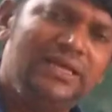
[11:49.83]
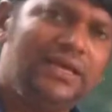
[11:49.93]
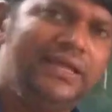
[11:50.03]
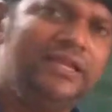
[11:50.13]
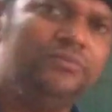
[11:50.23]

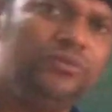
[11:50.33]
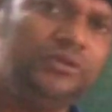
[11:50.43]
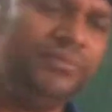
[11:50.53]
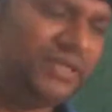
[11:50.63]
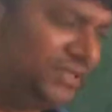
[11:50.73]

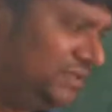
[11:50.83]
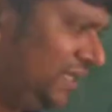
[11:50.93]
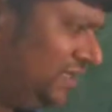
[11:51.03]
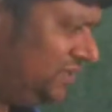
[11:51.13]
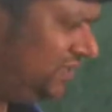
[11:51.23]
unemployment.
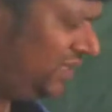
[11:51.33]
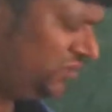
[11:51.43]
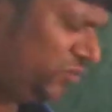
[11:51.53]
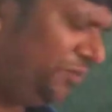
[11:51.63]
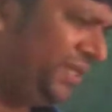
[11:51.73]
There
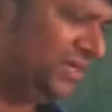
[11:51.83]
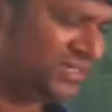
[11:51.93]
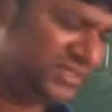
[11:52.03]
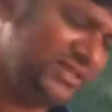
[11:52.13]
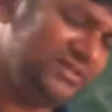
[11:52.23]
are so many
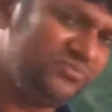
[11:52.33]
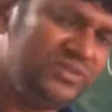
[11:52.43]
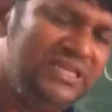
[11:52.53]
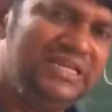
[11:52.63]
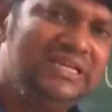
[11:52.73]
out there.
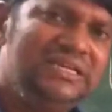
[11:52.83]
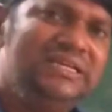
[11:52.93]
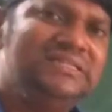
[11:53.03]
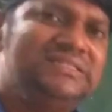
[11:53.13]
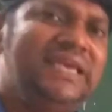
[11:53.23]

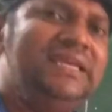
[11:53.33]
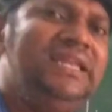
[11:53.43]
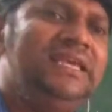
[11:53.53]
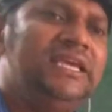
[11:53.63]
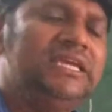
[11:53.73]

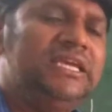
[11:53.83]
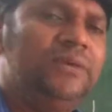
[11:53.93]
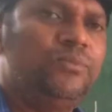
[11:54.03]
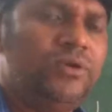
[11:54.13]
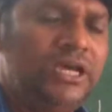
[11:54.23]
Cyclic
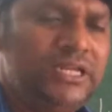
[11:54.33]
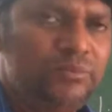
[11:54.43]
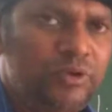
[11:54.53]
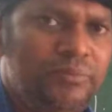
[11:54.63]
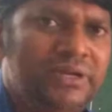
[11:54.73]

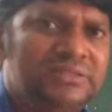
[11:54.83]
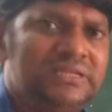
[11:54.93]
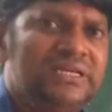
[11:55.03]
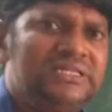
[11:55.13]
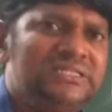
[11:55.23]
unemployment is
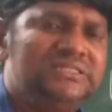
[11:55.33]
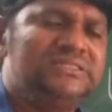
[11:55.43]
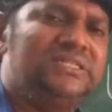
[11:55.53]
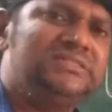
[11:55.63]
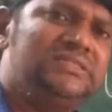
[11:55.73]
there,
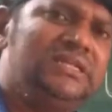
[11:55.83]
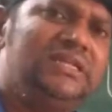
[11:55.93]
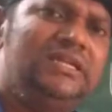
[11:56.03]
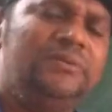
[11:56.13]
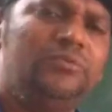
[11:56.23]
structural
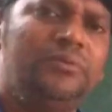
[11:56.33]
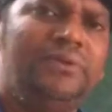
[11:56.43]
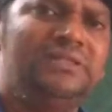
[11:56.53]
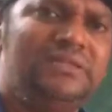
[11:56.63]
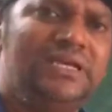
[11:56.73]

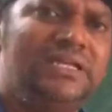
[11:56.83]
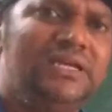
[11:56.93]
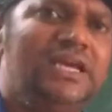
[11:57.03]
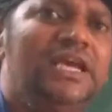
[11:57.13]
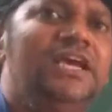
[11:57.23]
unemployment is there,
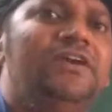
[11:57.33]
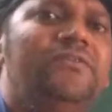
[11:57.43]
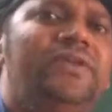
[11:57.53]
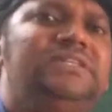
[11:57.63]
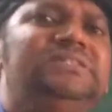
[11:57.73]

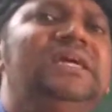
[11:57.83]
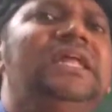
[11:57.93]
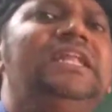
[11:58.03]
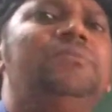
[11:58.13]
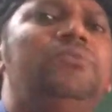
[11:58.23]
frictional
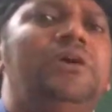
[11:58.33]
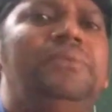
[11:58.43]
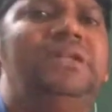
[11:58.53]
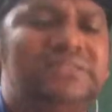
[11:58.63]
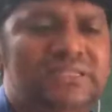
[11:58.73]

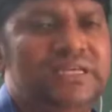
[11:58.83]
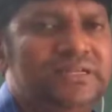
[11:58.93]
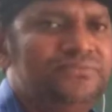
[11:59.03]
unemployment is there,